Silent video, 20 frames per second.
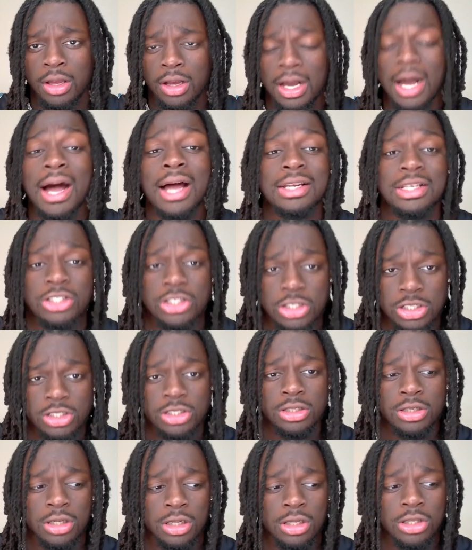college,
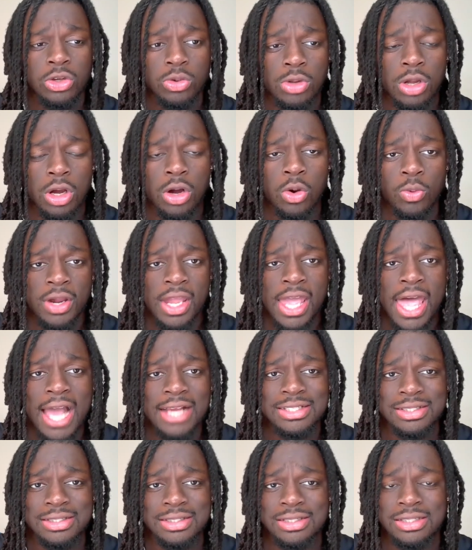you know,
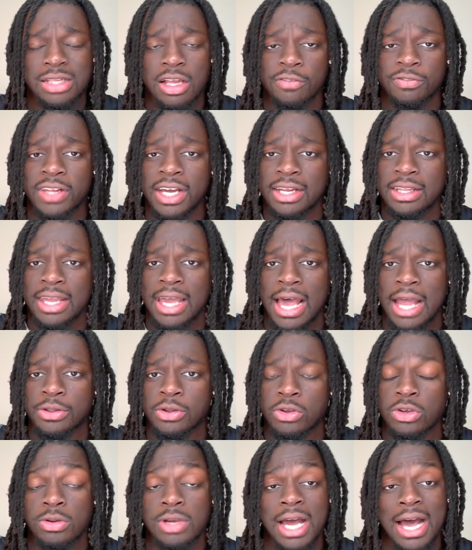reactions and stuff like that. I
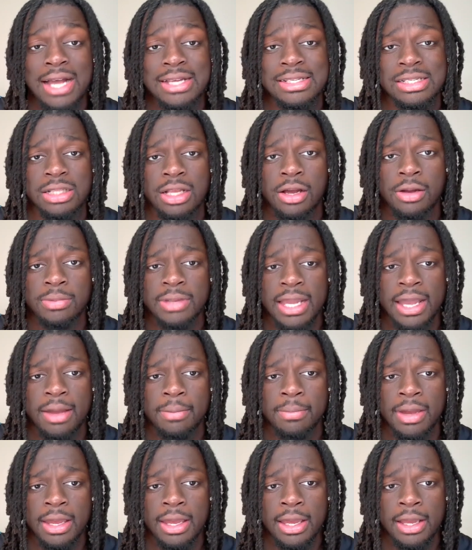know you guys love
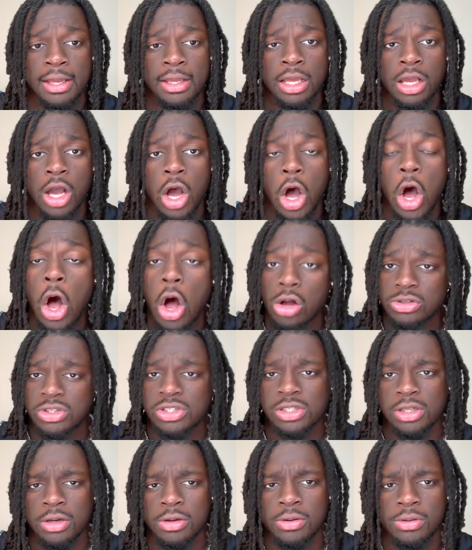that, man.
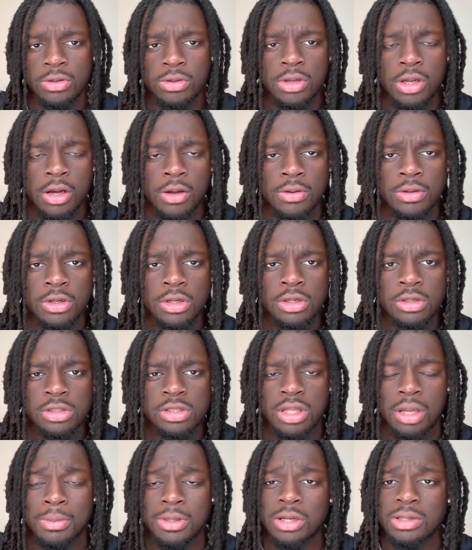Also, you know,
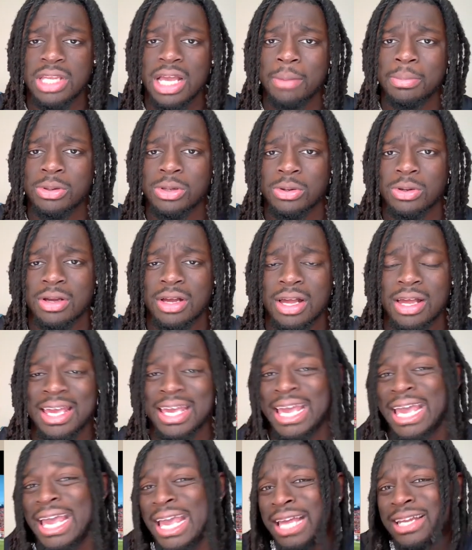so let me know down below
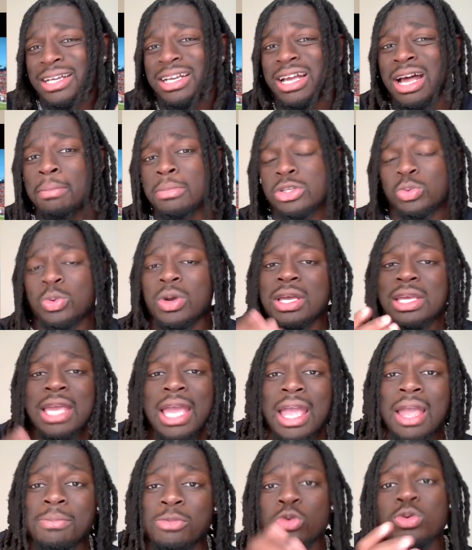in the comments what
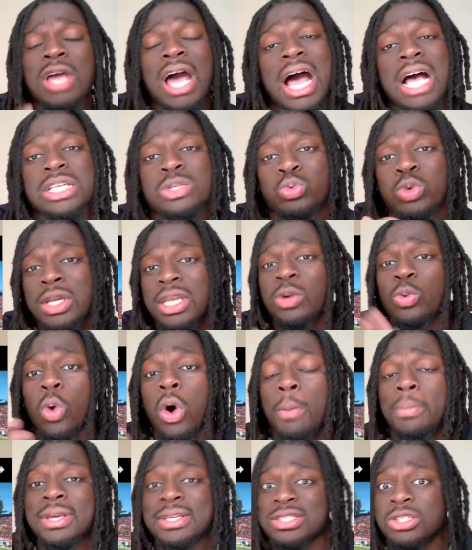game you guys really
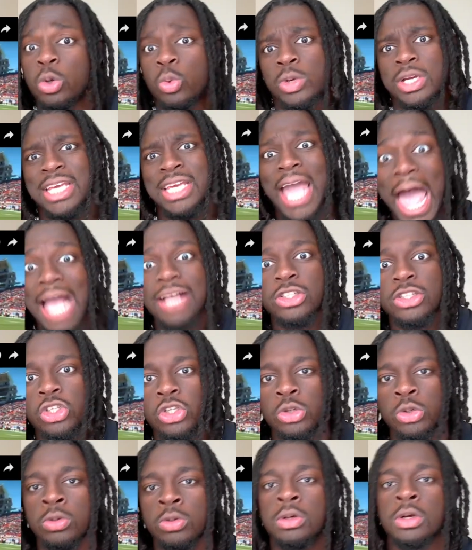want me to react
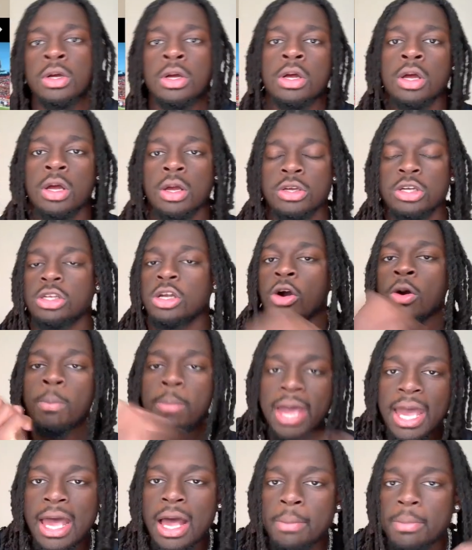to you know,
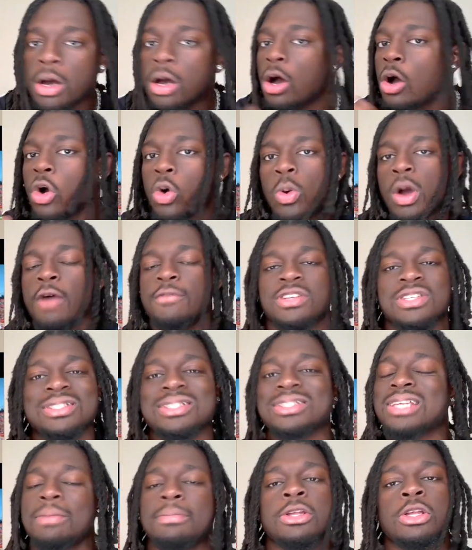Bama, whoever,
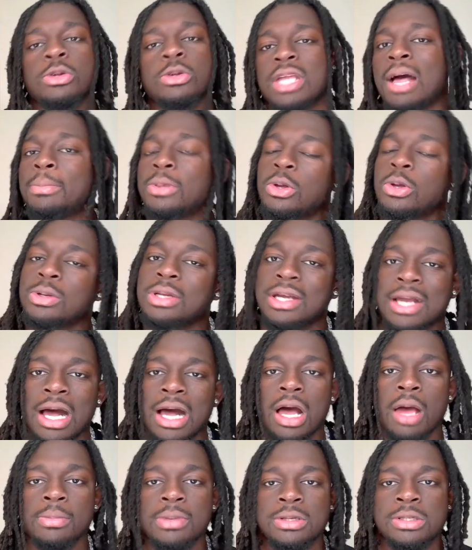just let me know down below in the
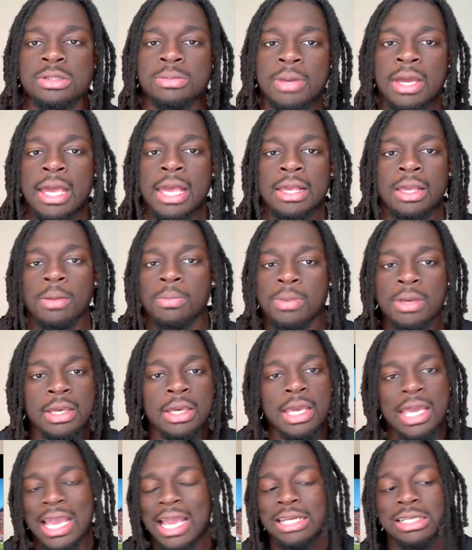comments, man. It can
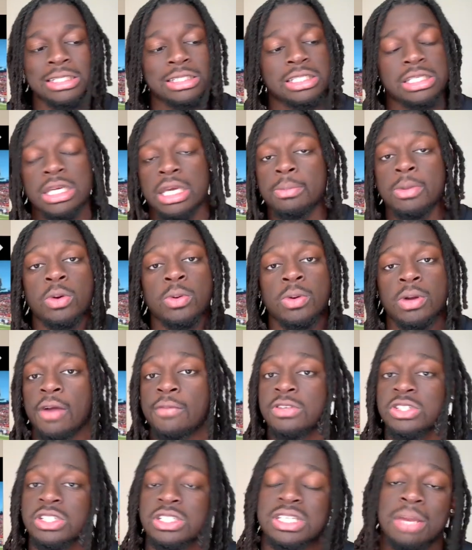be any team or
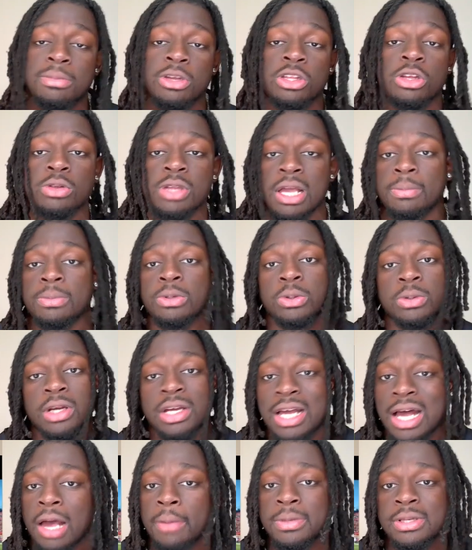whatever. Just let me know down below in the
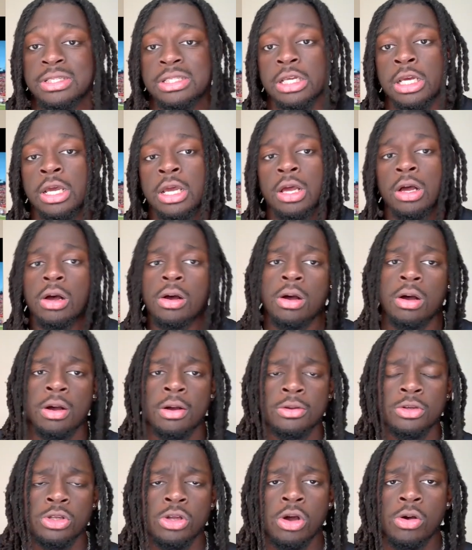comments.
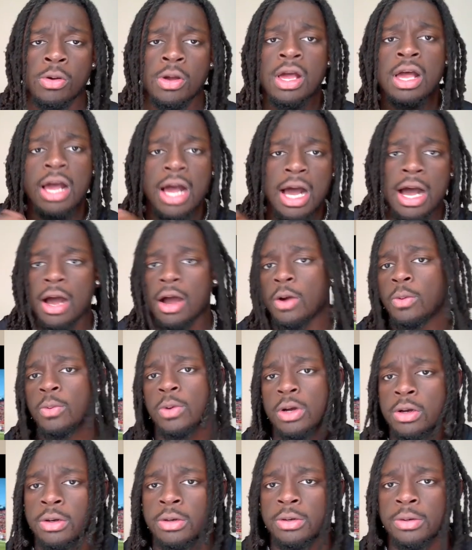Uh, you know, I
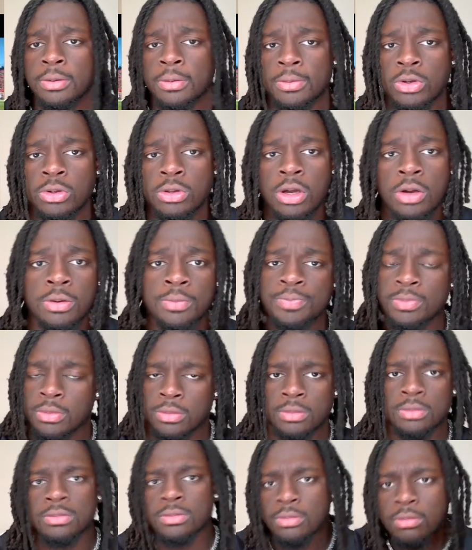will, uh, you know,
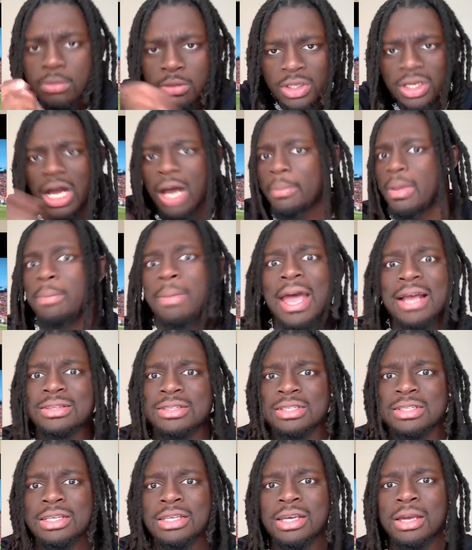comment back
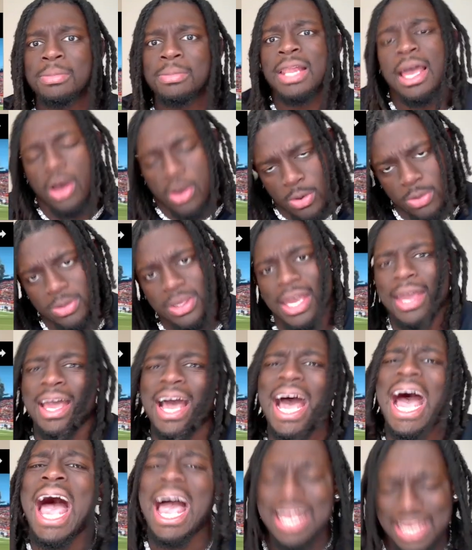to you and be like, okay,
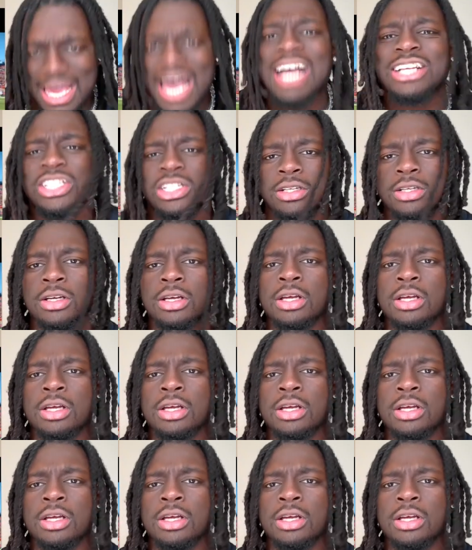I got you.